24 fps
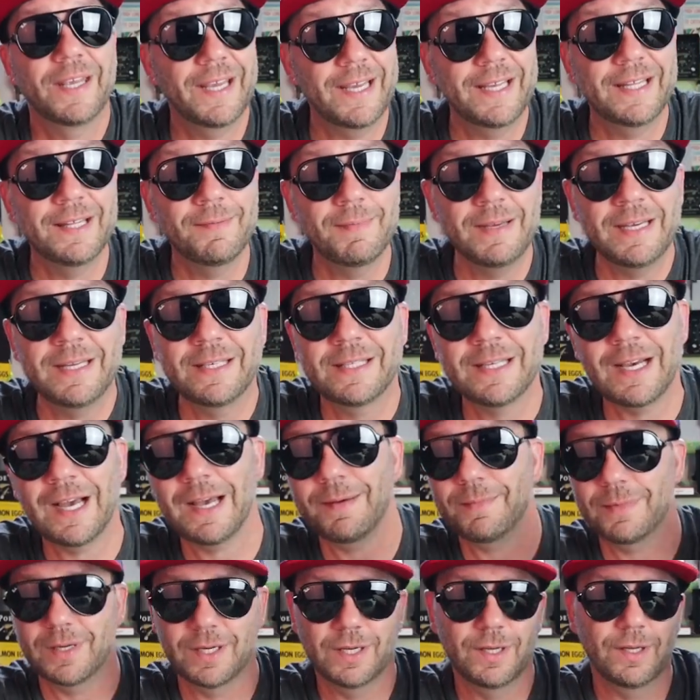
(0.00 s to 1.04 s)
In the
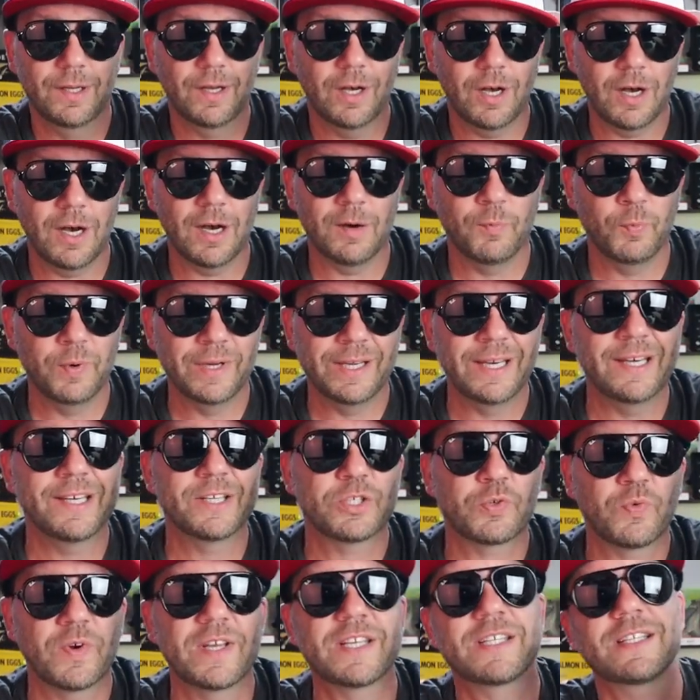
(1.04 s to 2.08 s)
meantime, we did
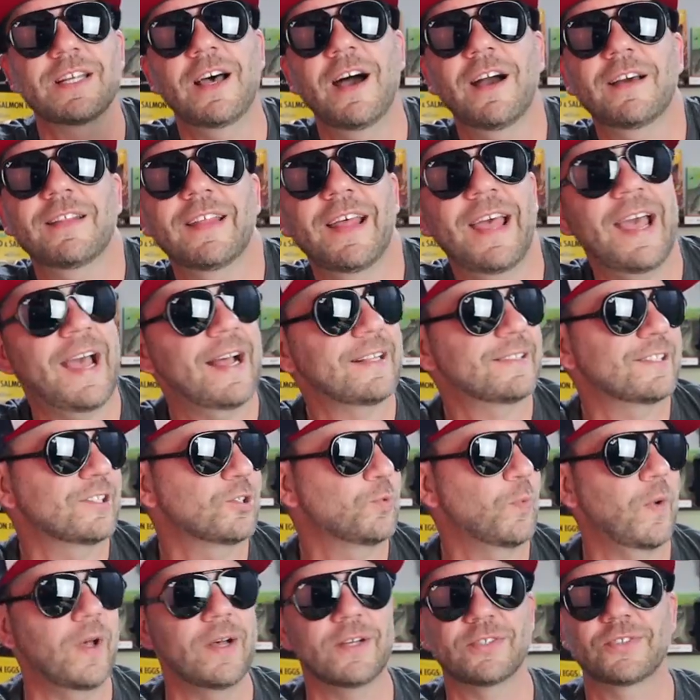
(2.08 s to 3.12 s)
just restock the hats
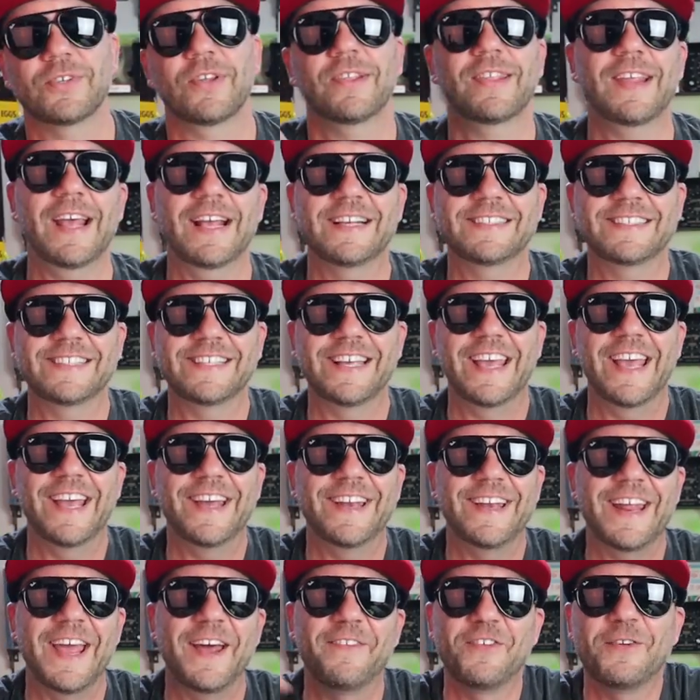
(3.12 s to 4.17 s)
as well, so thanks
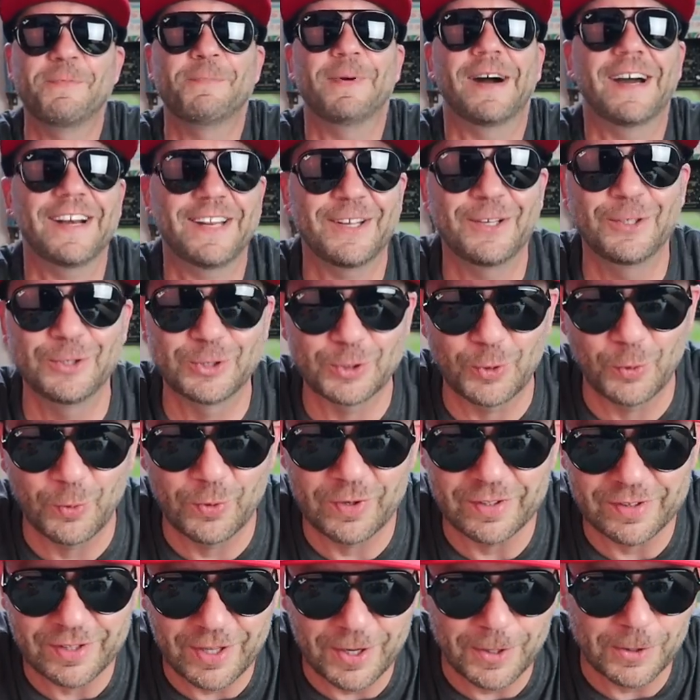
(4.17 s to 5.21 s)
again, everybody who's
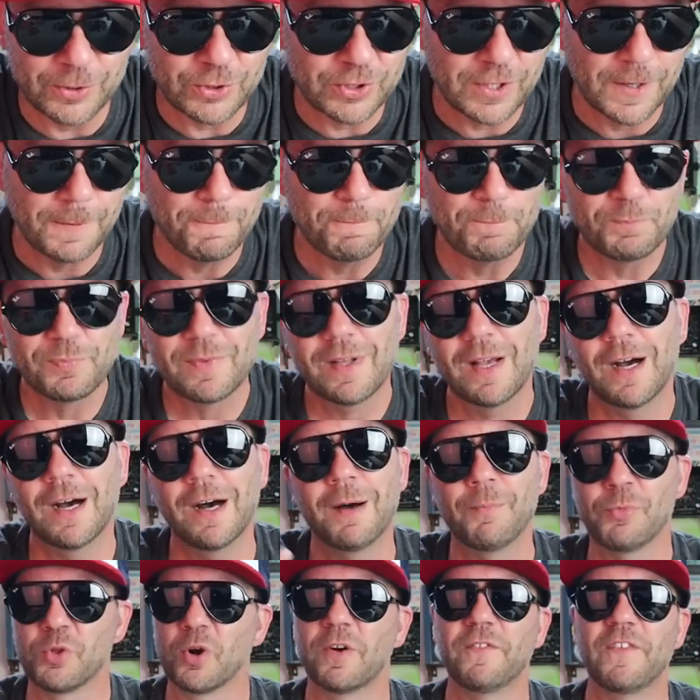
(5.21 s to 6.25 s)
ordered those.
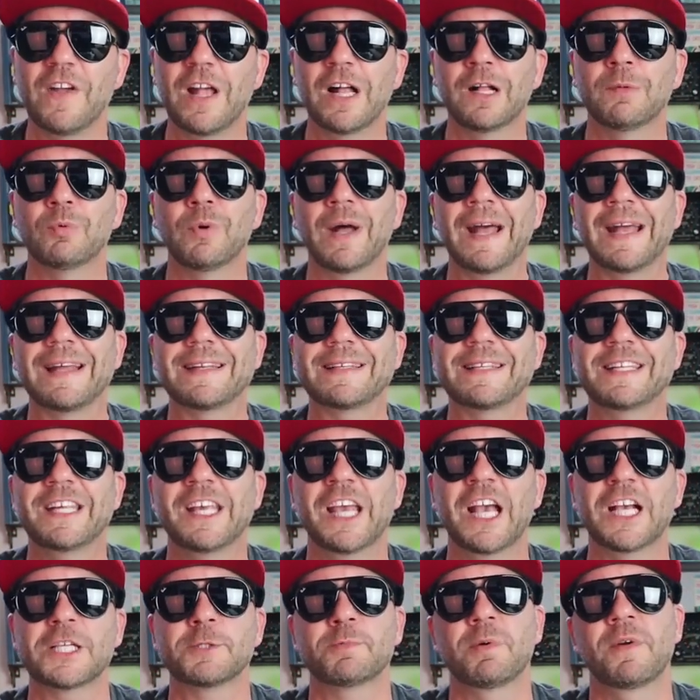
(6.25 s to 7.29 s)
They're available at
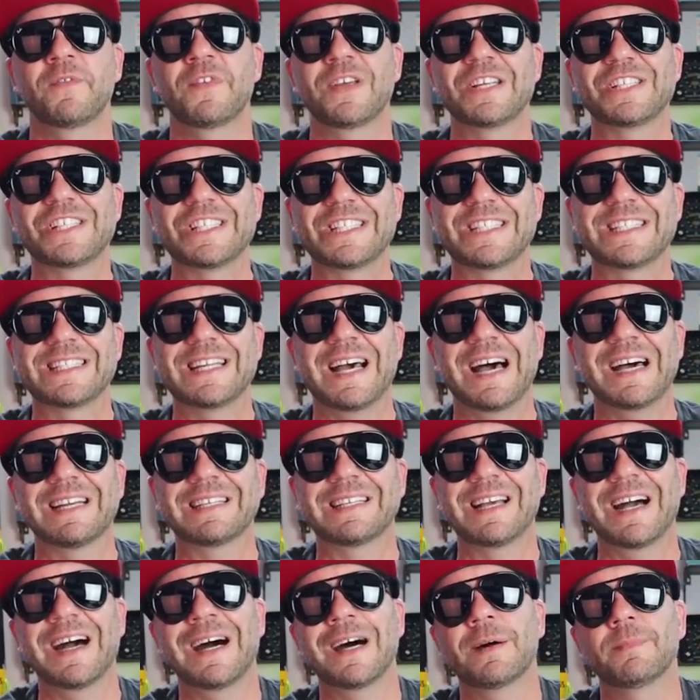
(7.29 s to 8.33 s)

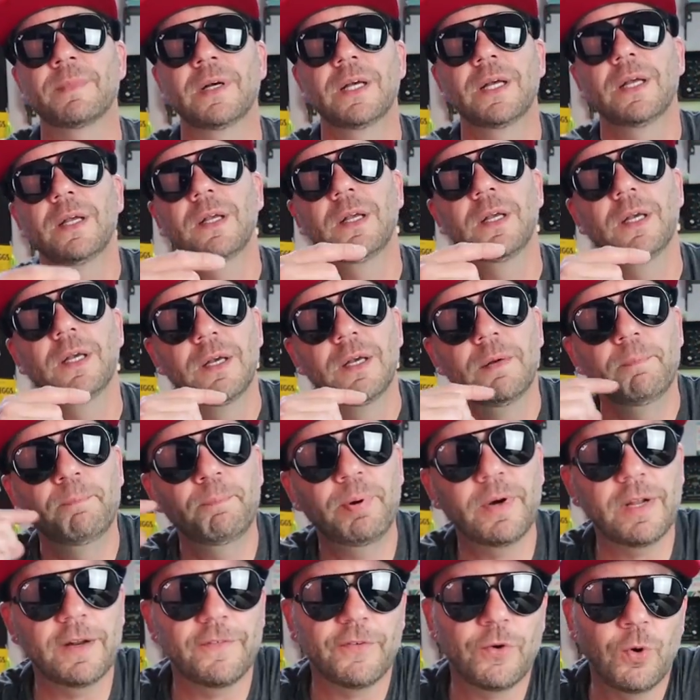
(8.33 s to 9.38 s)
txprovisions.com,
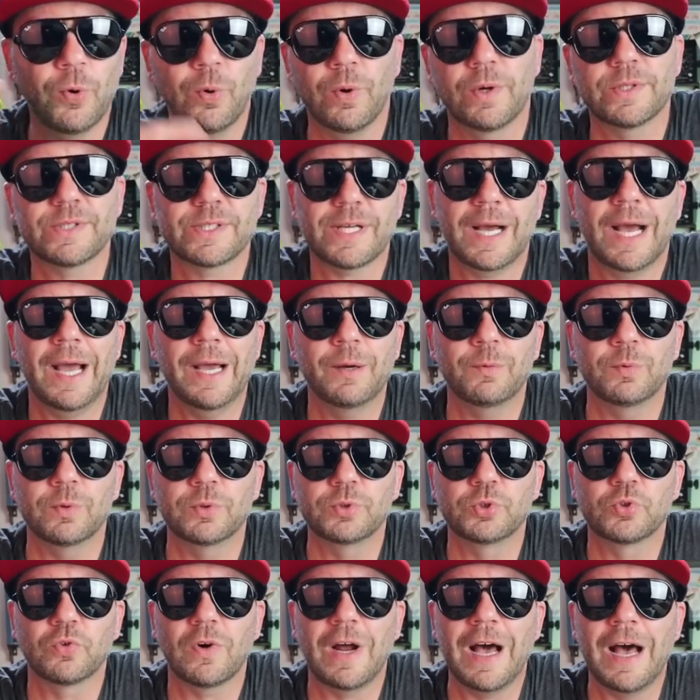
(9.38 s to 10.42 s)
but of course, I
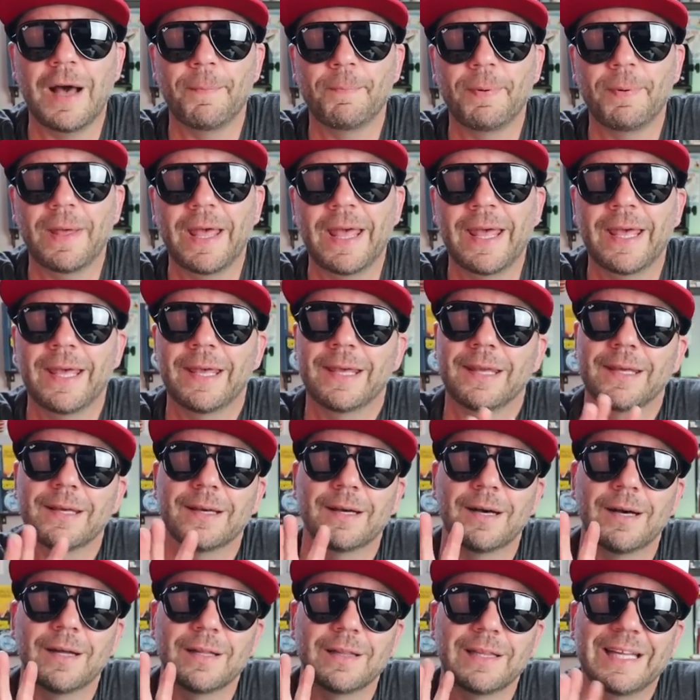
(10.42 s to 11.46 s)
will drop a
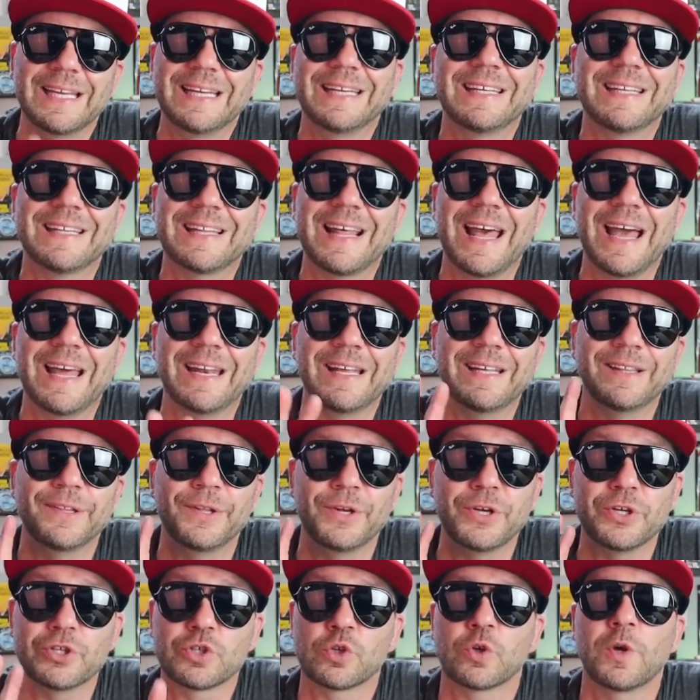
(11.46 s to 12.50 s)
link to that in the
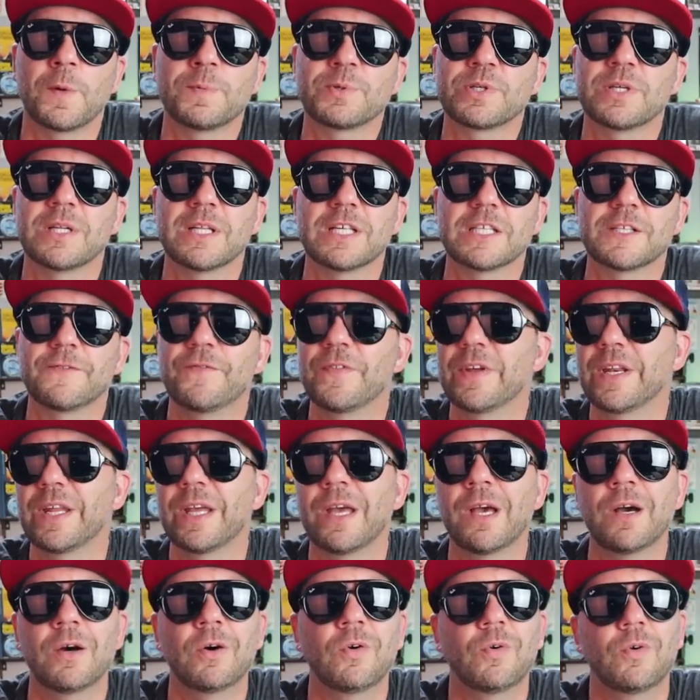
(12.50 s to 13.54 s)
description of this
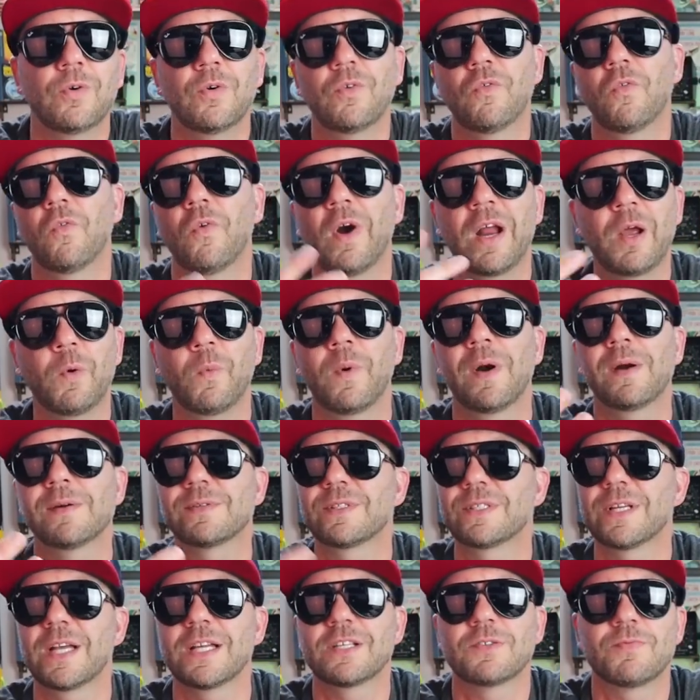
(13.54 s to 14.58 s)
video, right where it
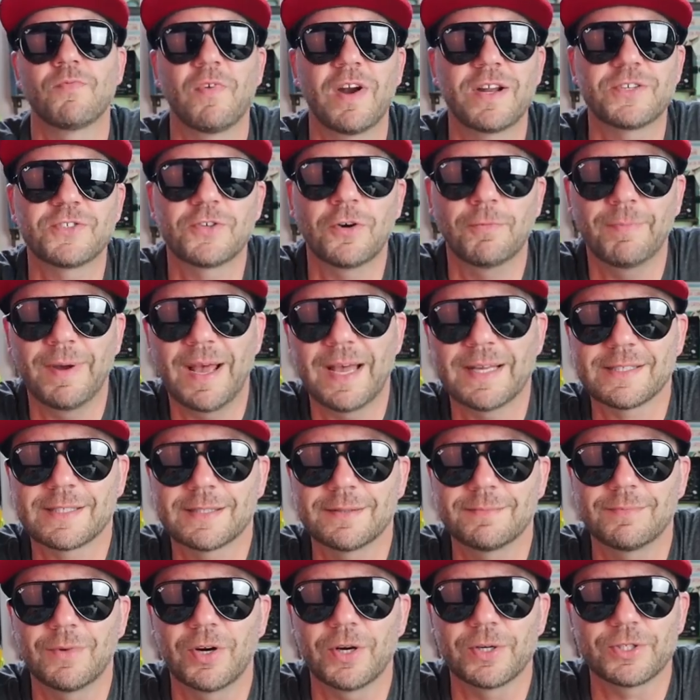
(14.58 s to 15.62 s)
says Retro
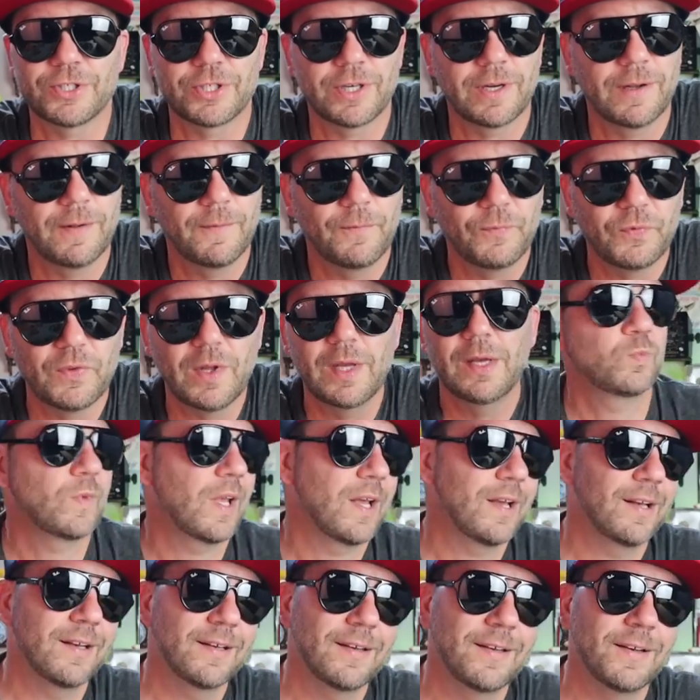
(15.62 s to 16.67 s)
Bassin merch.
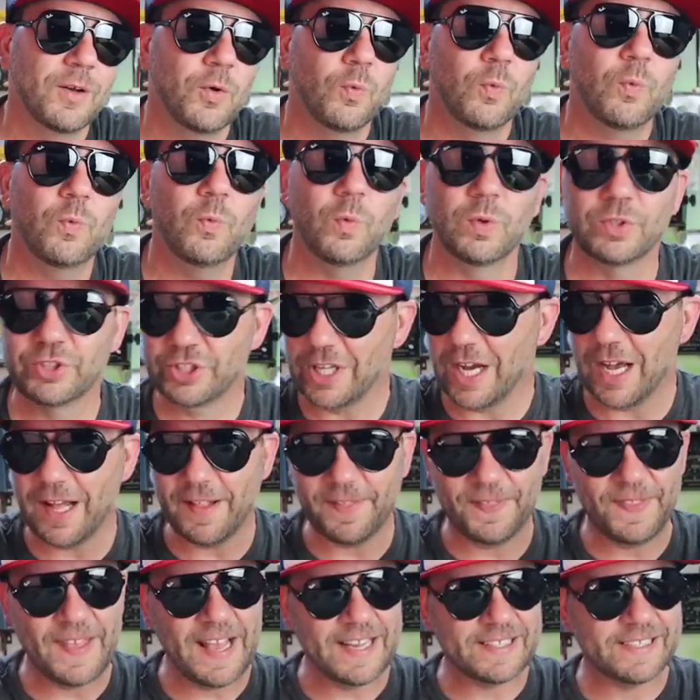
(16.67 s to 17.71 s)
Well,
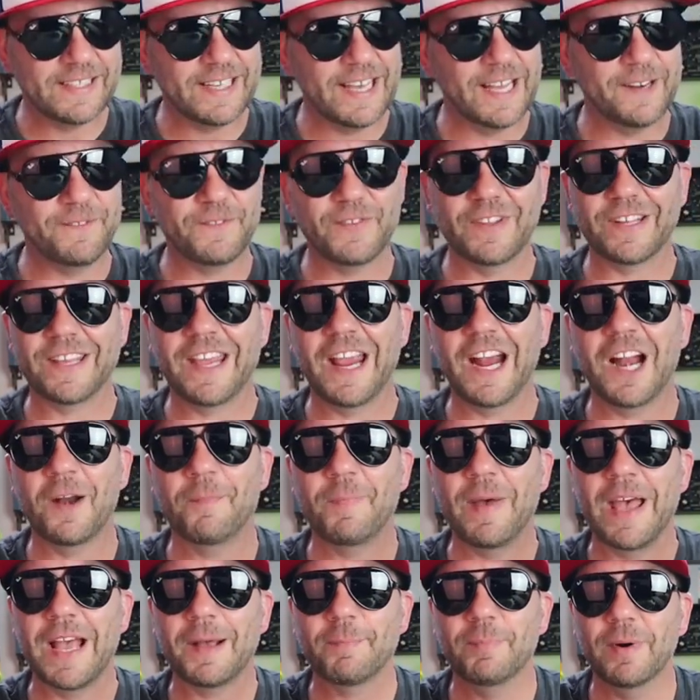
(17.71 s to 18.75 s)
John, thanks again for the care
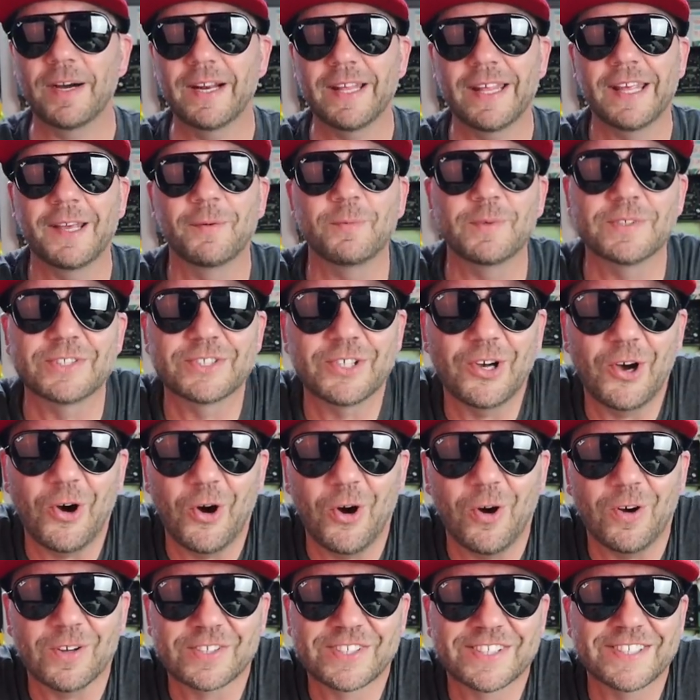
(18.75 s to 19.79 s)
pack, buddy. It was
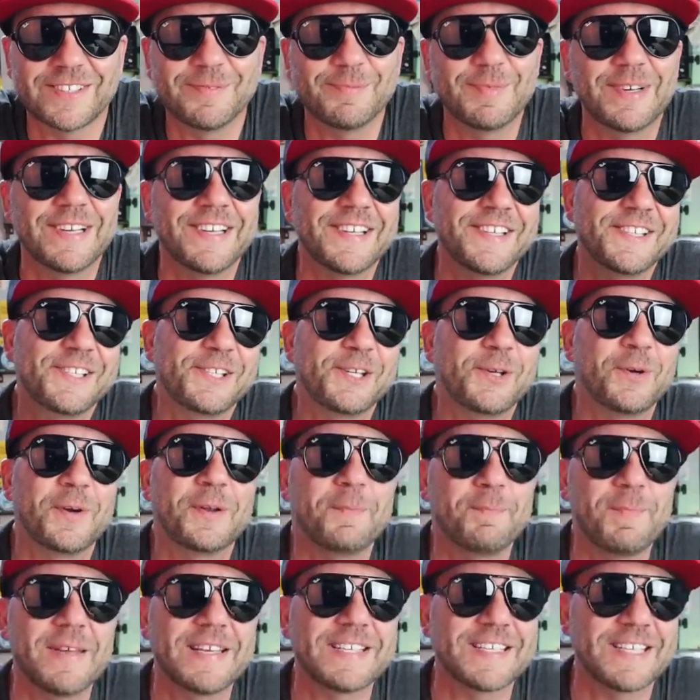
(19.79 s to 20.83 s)
awesome
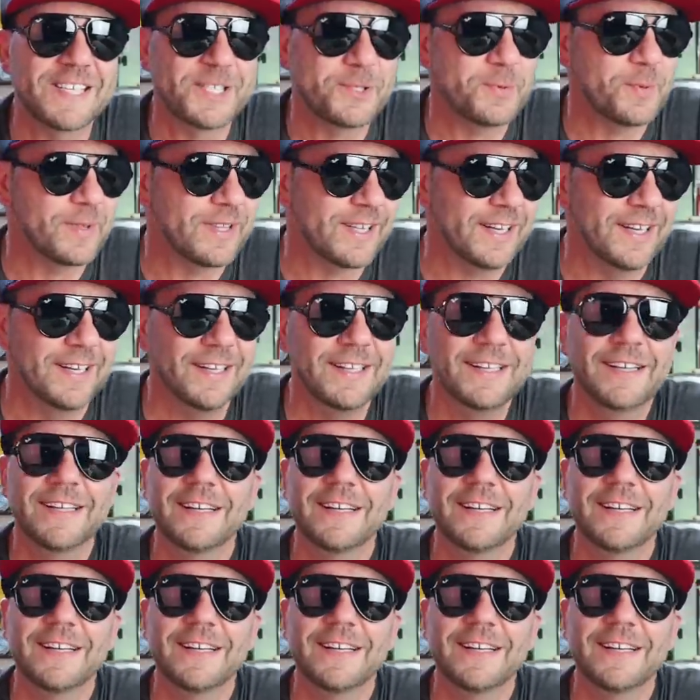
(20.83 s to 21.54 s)
doing business with you.